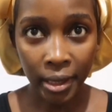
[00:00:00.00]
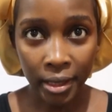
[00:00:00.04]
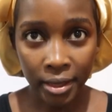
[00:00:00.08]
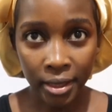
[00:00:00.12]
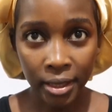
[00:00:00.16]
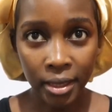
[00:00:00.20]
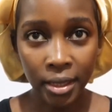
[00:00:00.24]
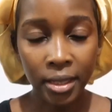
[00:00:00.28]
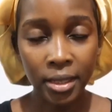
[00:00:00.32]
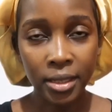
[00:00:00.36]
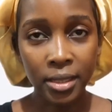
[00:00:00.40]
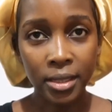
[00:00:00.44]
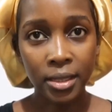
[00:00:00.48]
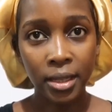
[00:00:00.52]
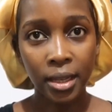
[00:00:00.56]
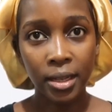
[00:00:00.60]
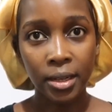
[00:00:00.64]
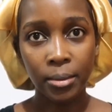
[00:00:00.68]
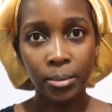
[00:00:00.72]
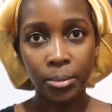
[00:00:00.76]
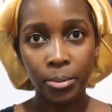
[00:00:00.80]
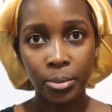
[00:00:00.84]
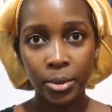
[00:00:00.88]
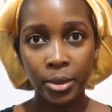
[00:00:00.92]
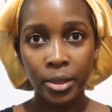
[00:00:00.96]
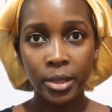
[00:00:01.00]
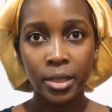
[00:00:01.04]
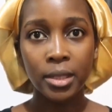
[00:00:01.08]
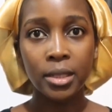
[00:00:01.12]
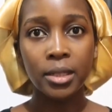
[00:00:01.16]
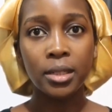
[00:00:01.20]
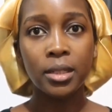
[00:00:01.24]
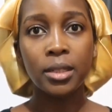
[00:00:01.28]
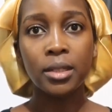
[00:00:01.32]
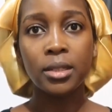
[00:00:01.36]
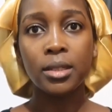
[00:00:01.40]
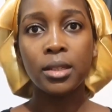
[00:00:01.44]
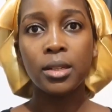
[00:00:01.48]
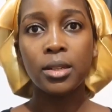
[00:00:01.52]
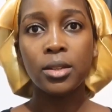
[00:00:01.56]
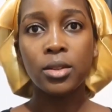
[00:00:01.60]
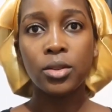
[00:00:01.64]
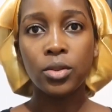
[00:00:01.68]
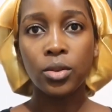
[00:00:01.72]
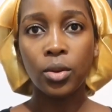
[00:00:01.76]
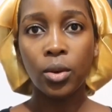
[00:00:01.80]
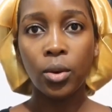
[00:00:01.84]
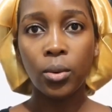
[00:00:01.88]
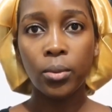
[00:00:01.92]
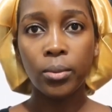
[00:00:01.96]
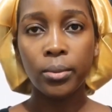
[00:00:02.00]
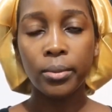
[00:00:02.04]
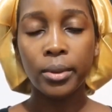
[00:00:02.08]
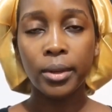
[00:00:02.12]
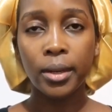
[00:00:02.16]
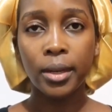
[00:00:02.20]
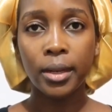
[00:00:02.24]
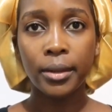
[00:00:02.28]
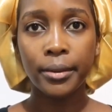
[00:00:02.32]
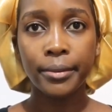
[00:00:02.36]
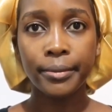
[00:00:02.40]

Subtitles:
I think it's done a pretty decent job.